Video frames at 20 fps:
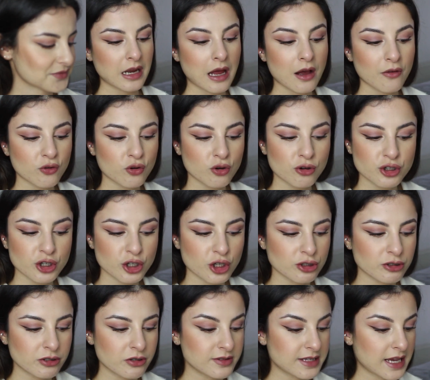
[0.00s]
Now, of course, you
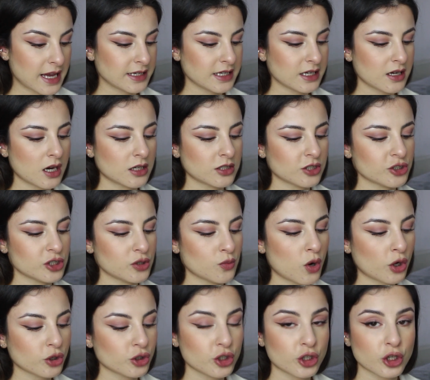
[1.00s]
can use any colours you
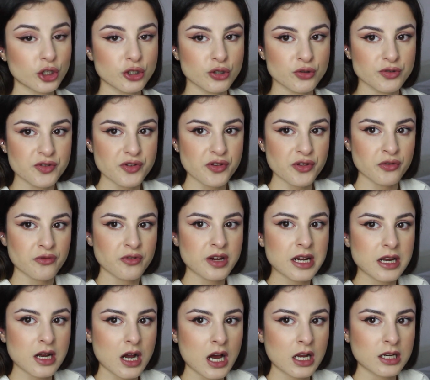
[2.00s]
want. You can use
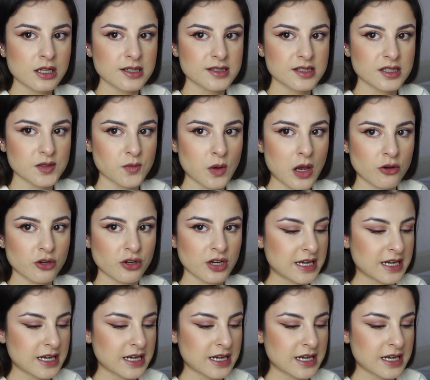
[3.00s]
three colours as well.